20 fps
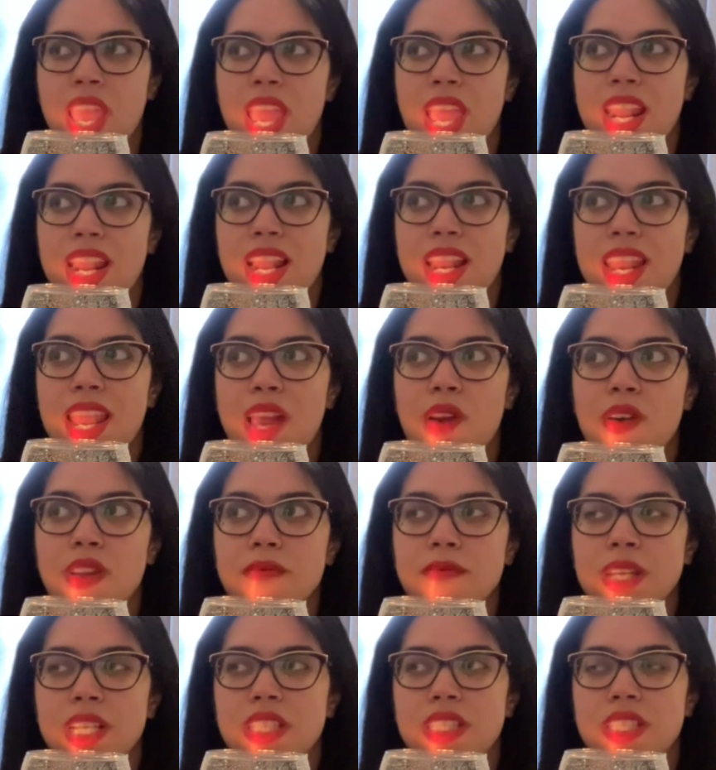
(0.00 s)
And
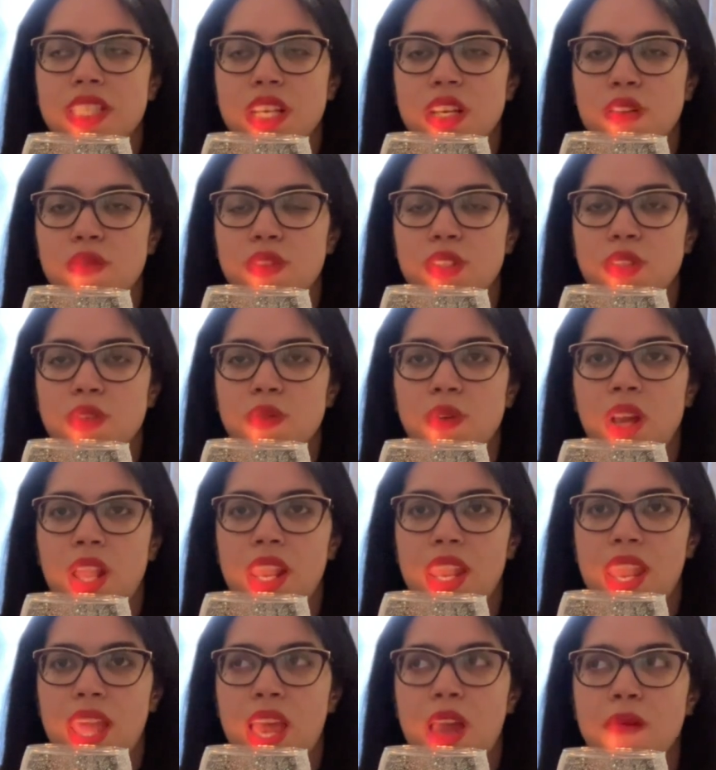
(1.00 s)
allowing myself
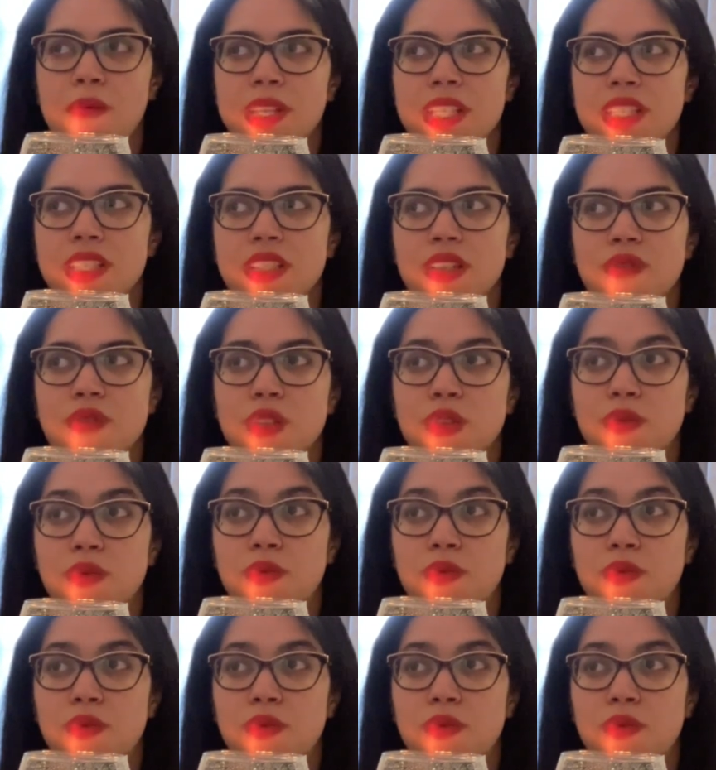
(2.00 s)
to